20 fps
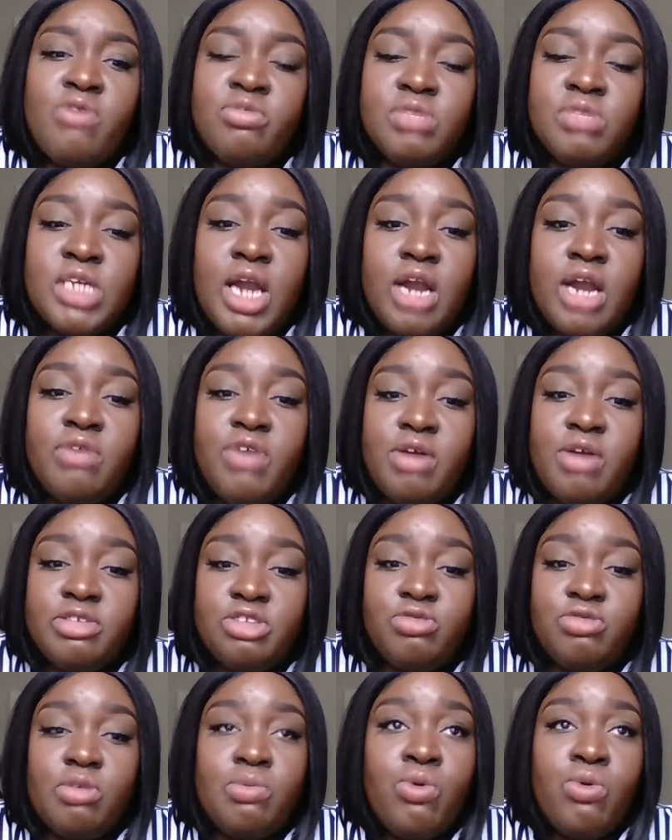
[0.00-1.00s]
I'm tired of having
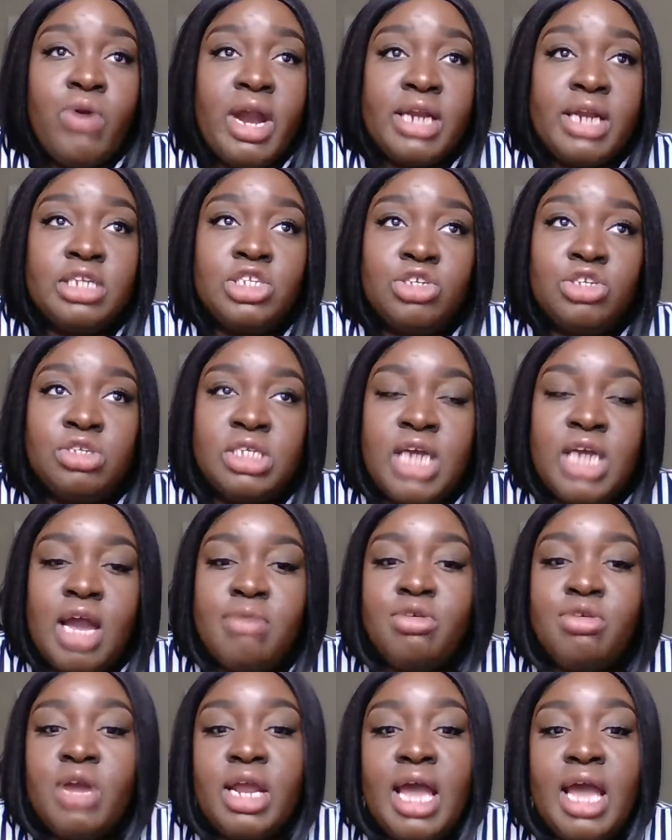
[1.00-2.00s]
to report at a certain time.
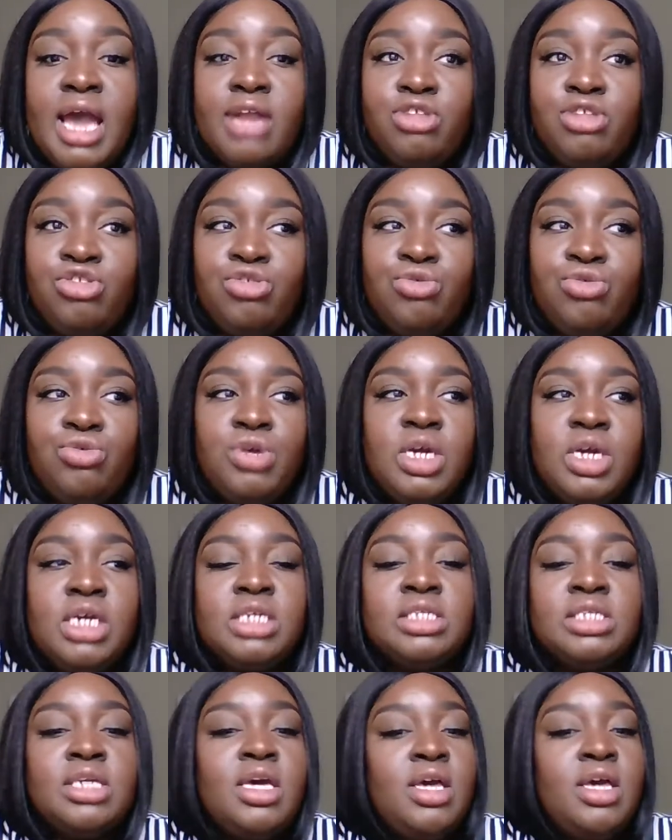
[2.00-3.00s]
You got an attitude
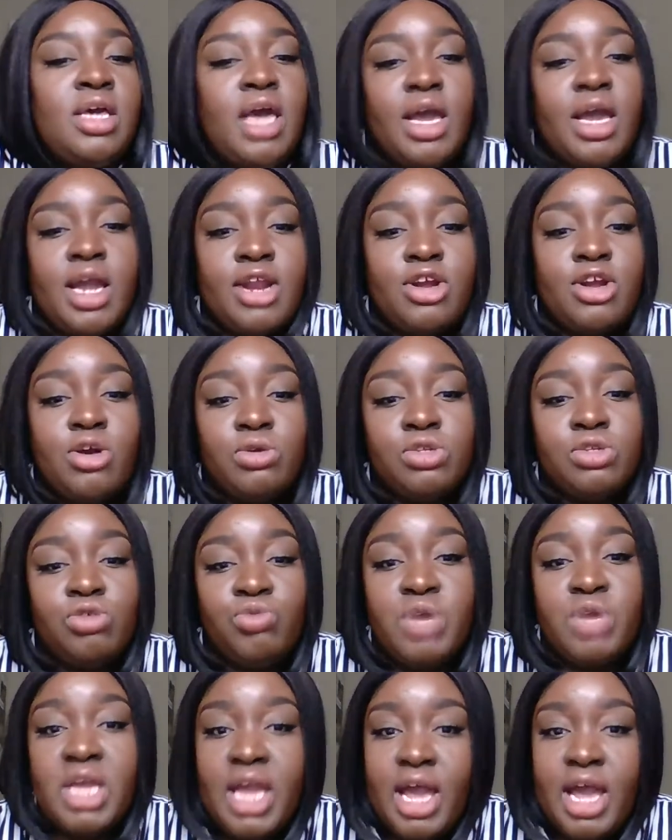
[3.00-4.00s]
because I got to go to
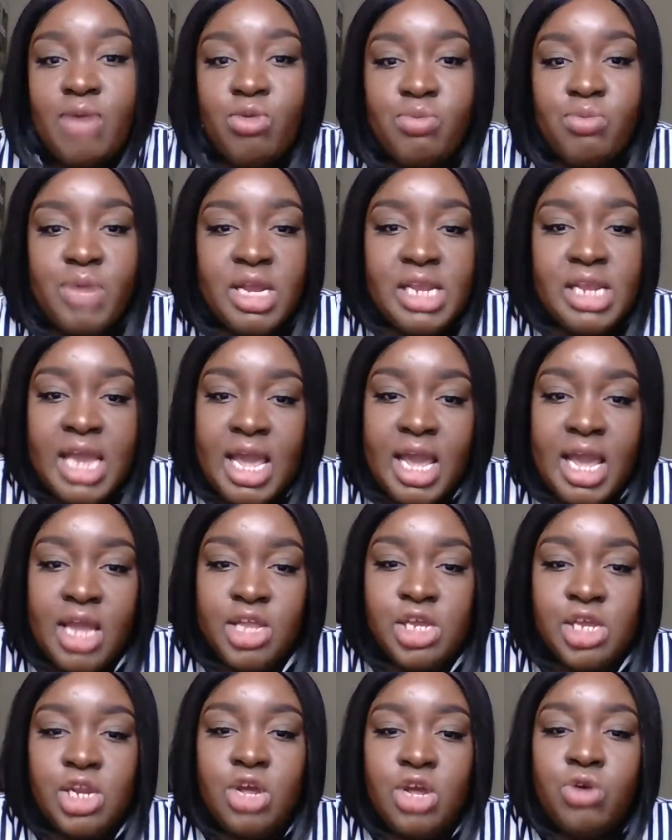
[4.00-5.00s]
rehab with my dad,
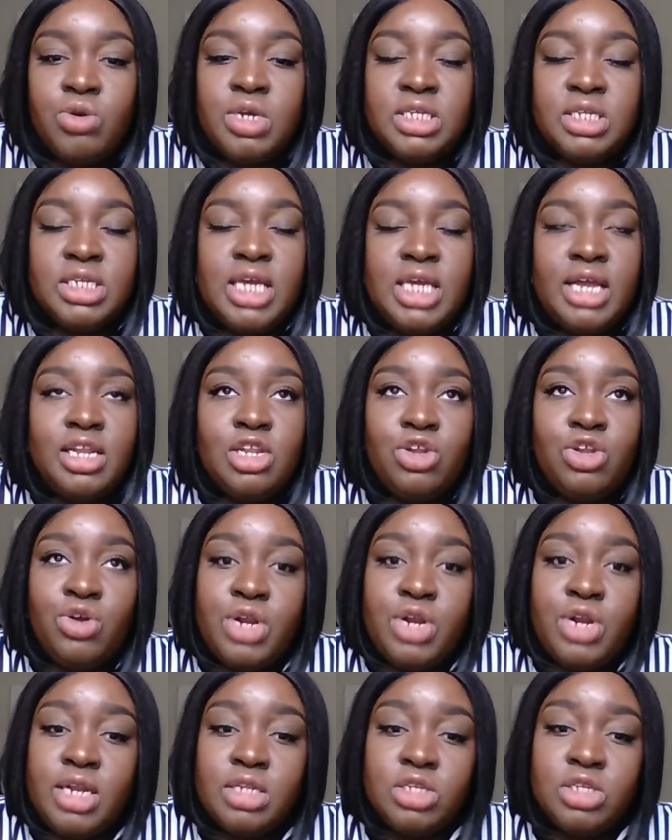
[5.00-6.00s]
because he had to learn
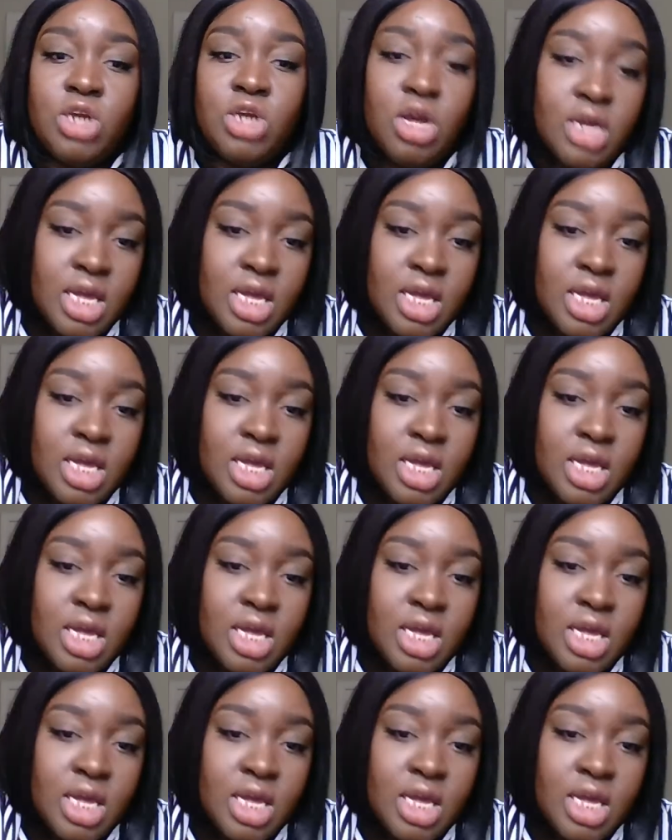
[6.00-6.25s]
how to talk